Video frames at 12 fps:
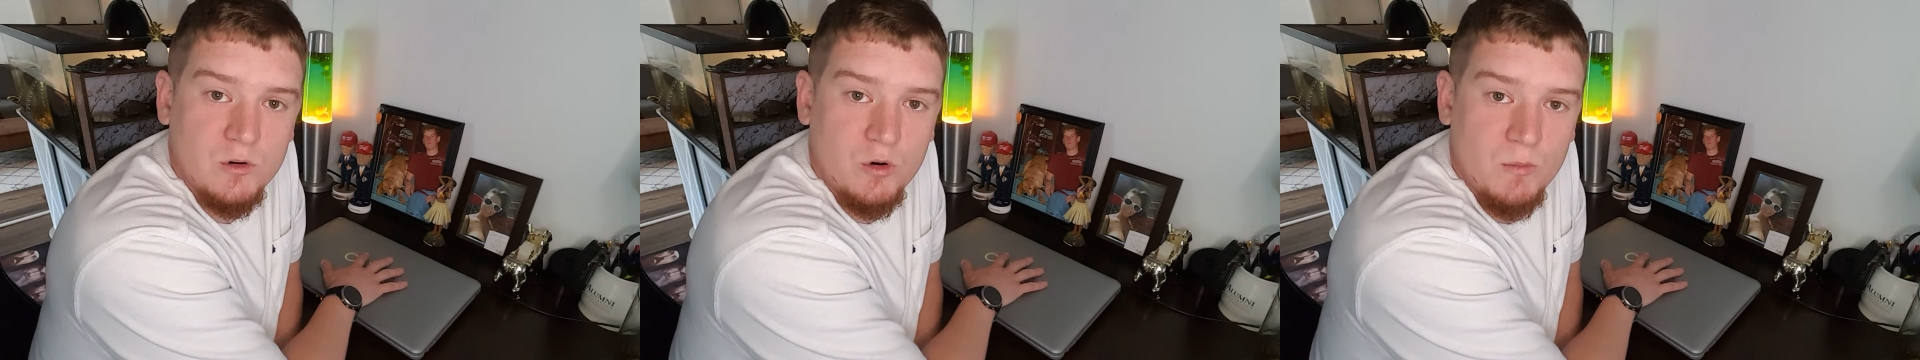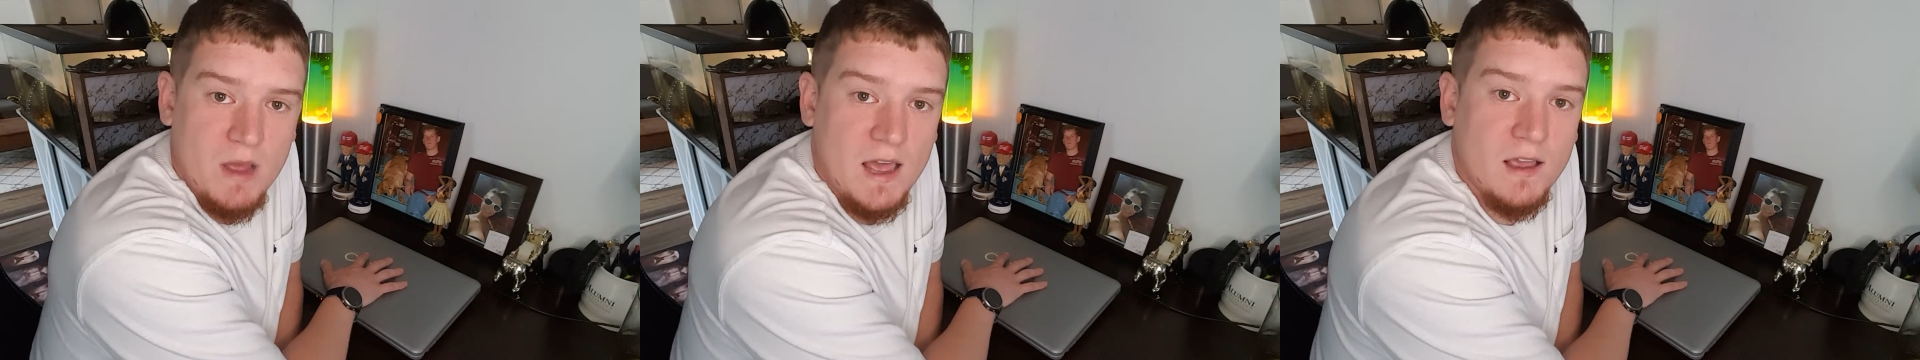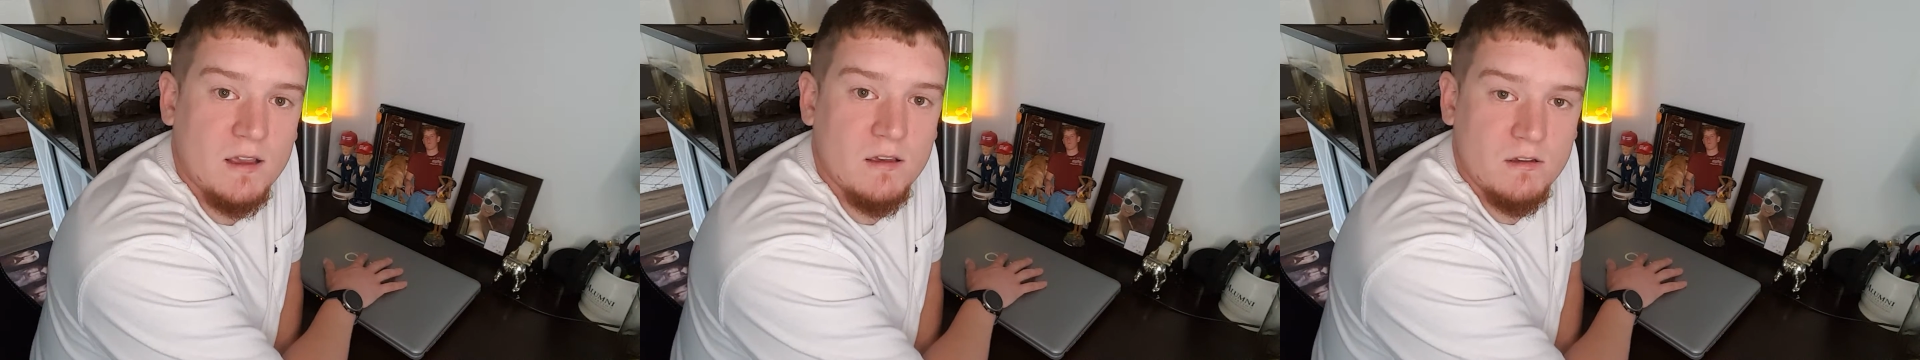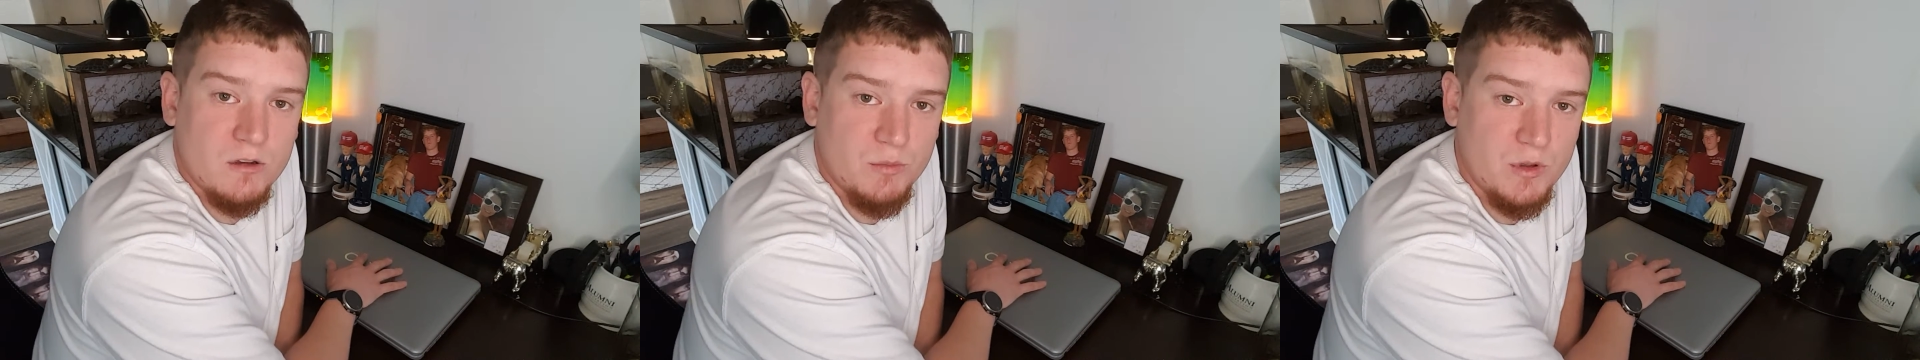or Mac
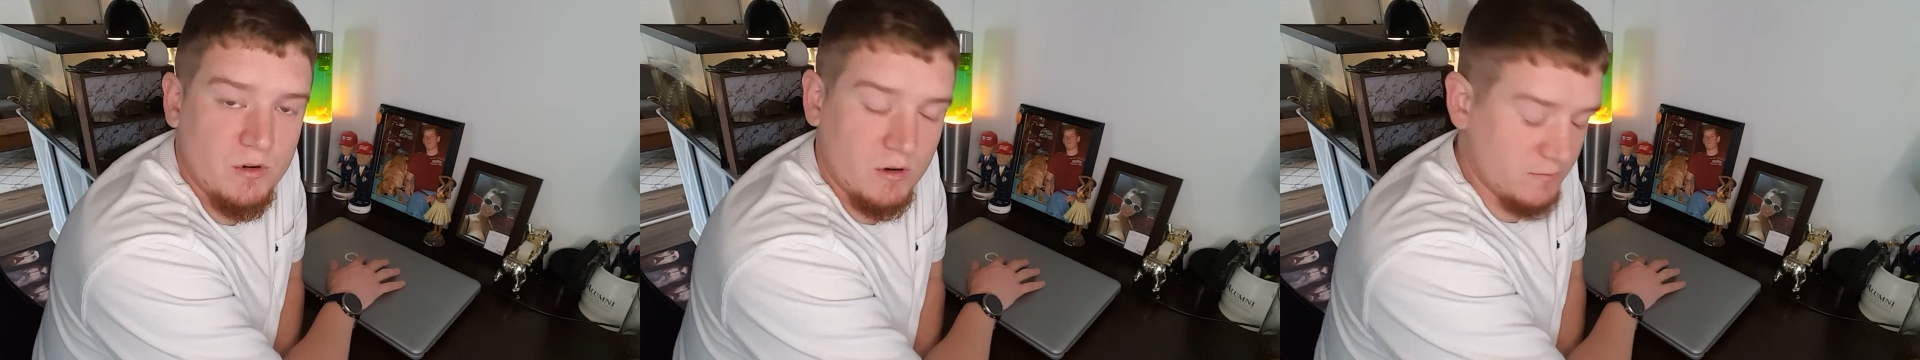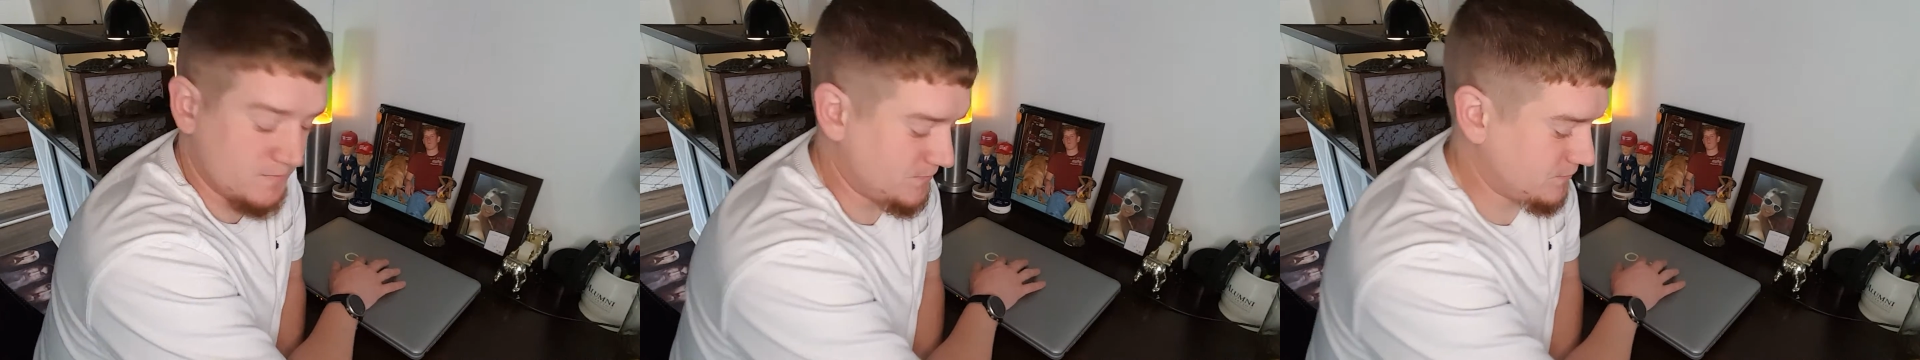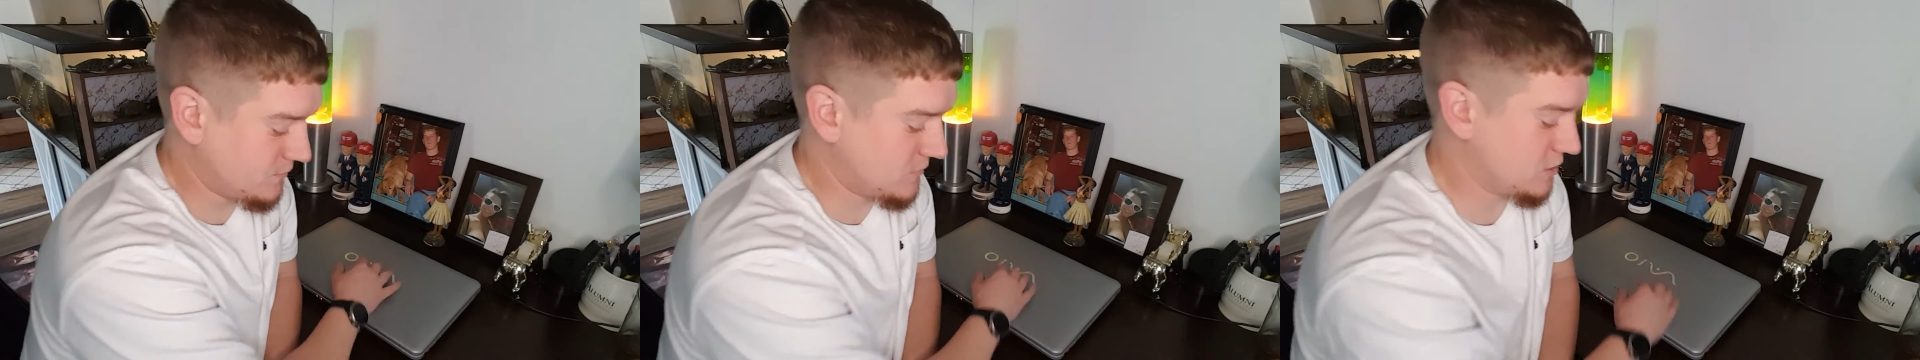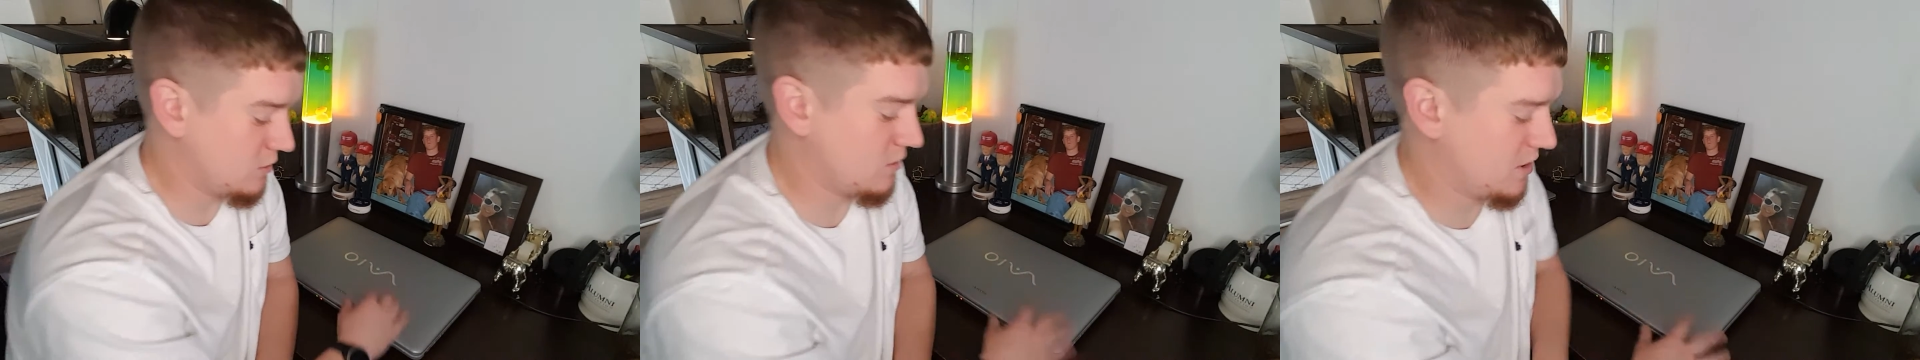computer.
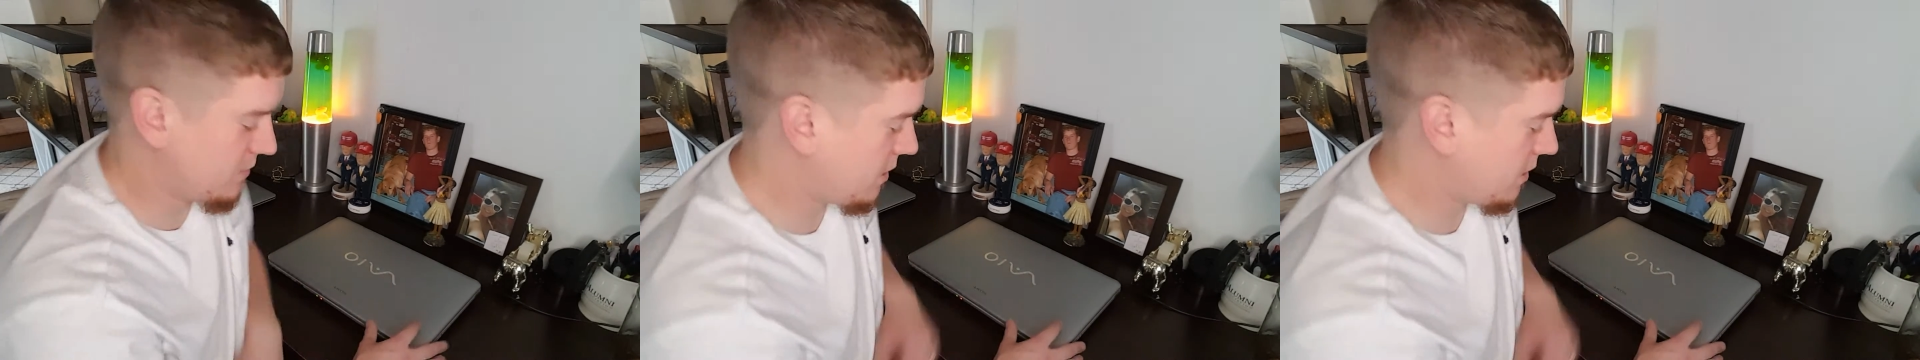So here we